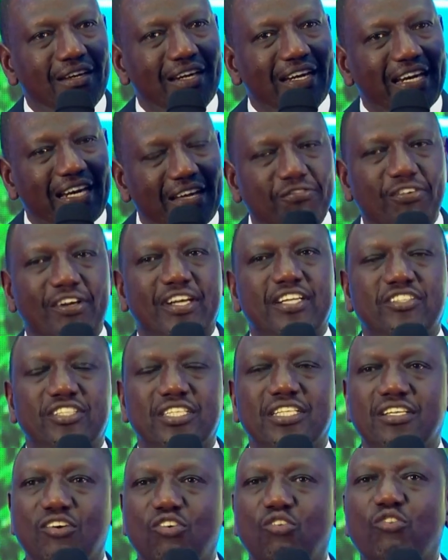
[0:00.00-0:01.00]

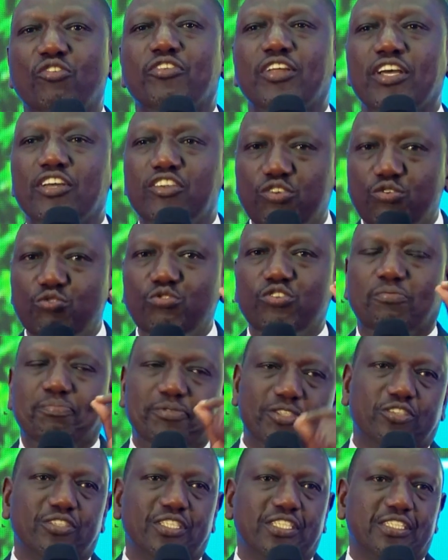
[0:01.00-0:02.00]
leveraging on the huge
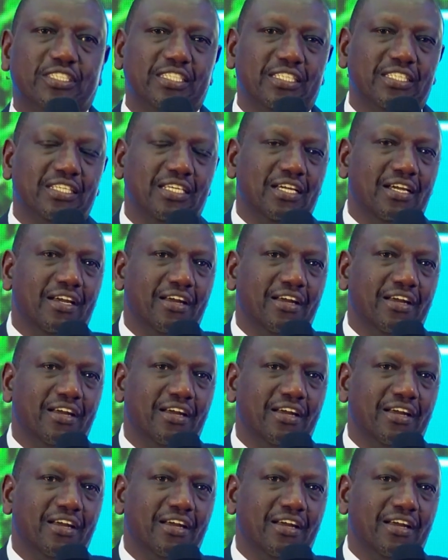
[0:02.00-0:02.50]
opportunity